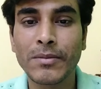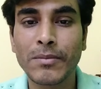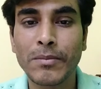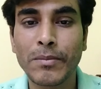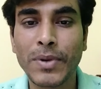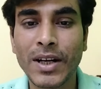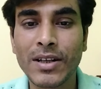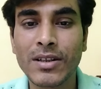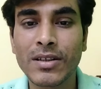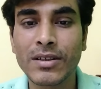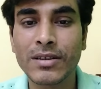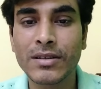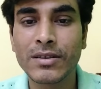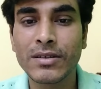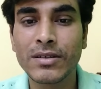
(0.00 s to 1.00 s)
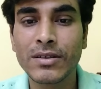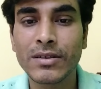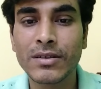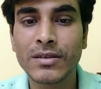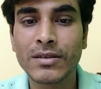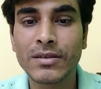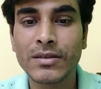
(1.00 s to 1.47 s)
but
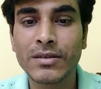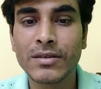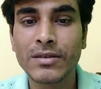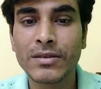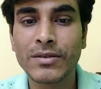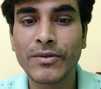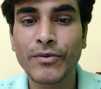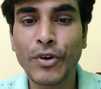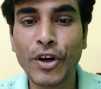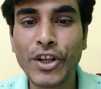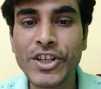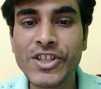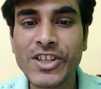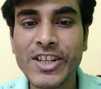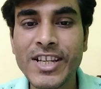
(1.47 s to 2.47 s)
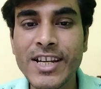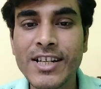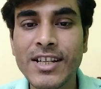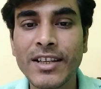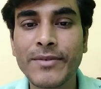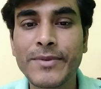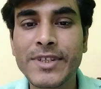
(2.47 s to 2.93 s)
for his
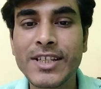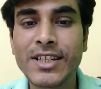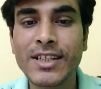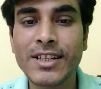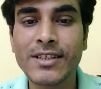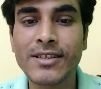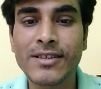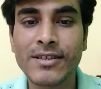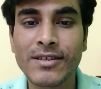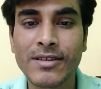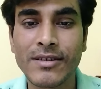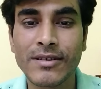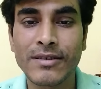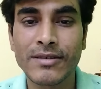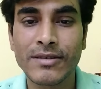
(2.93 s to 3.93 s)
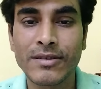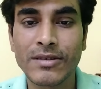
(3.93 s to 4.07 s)
creative genius,